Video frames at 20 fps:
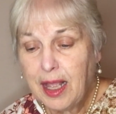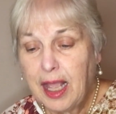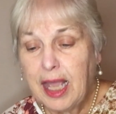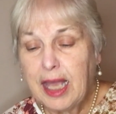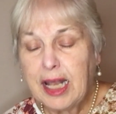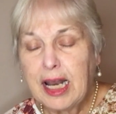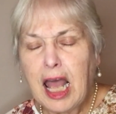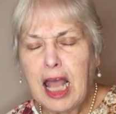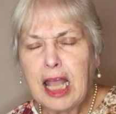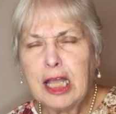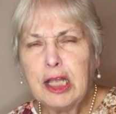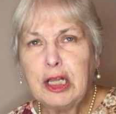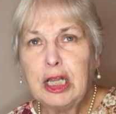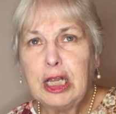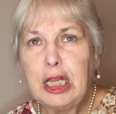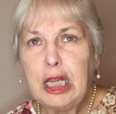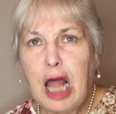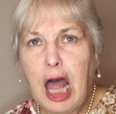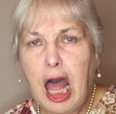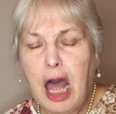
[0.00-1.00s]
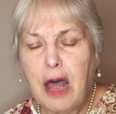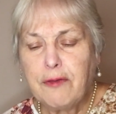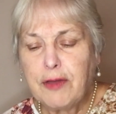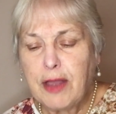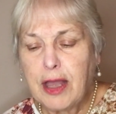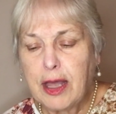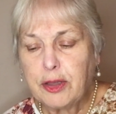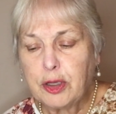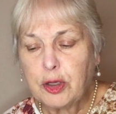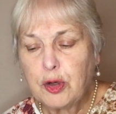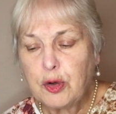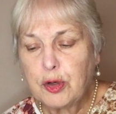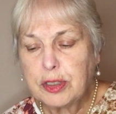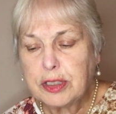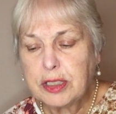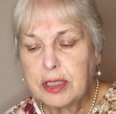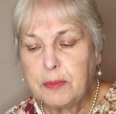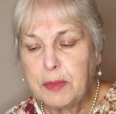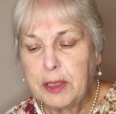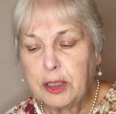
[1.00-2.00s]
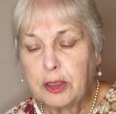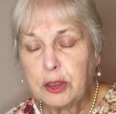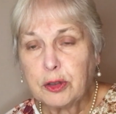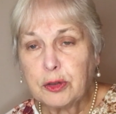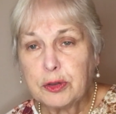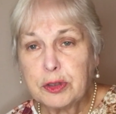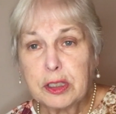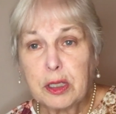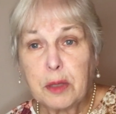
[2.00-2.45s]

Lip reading: And I love how the Course in Miracles